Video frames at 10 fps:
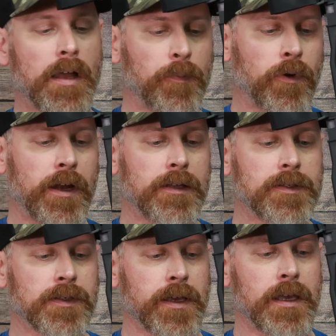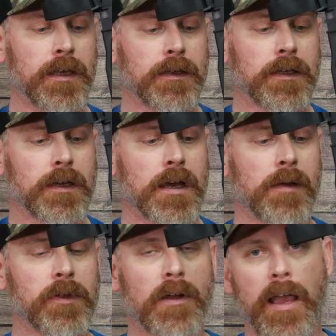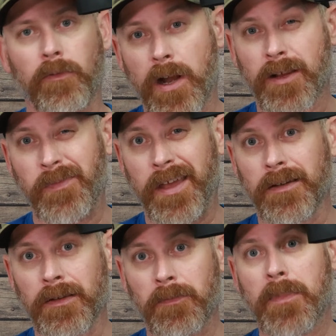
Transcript: upgraded sling, I recommend,